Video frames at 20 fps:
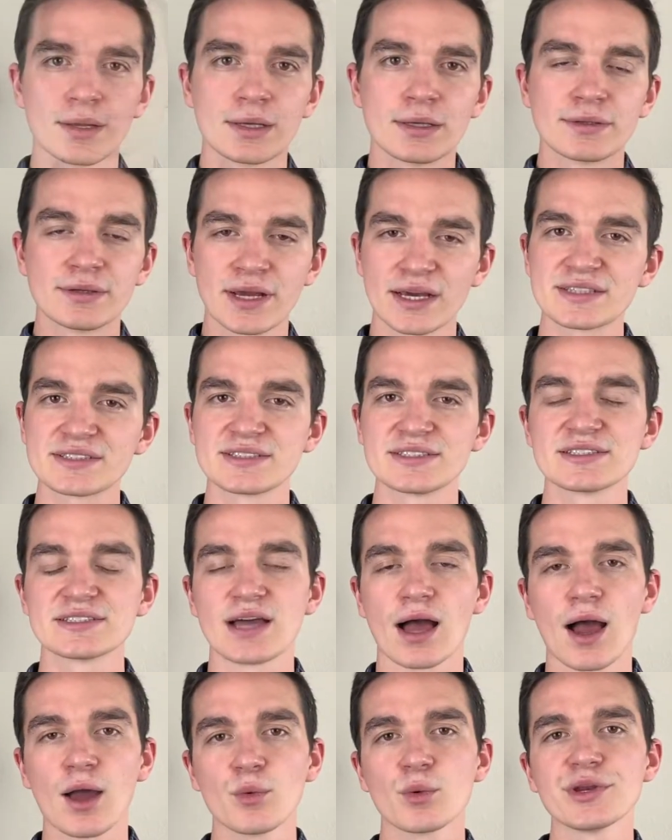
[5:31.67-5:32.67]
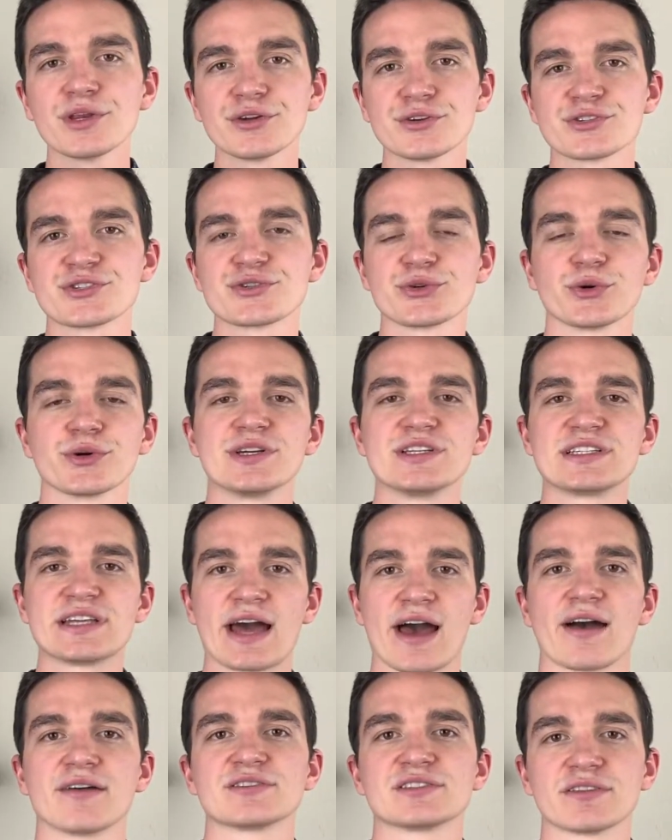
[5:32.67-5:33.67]
Next is, I want your stories to
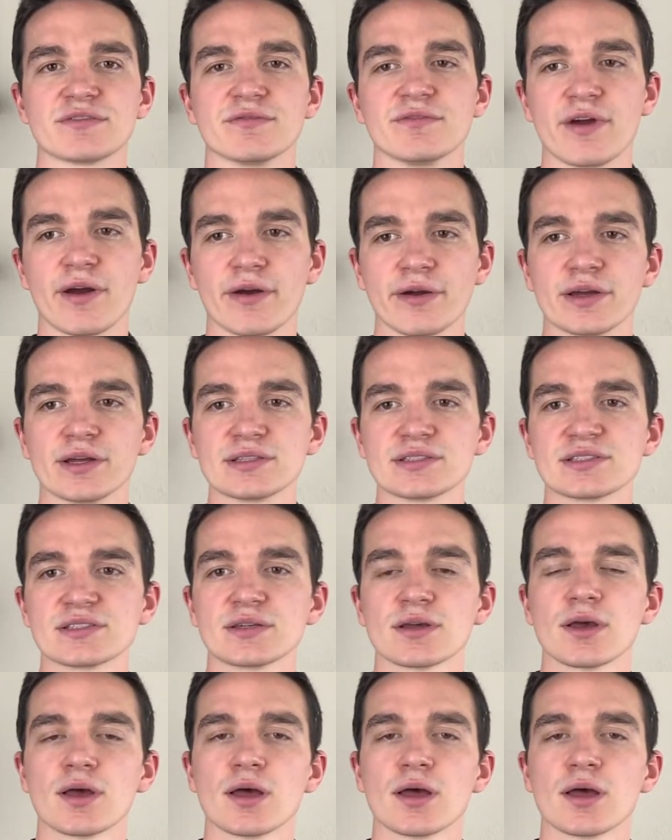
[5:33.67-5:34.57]
have some variance.